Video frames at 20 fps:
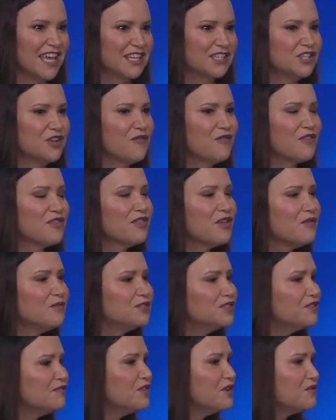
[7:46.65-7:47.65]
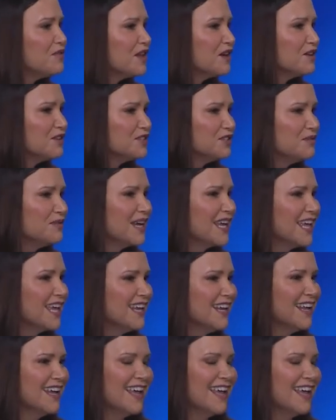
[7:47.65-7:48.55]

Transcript: So for those of you that are doing it,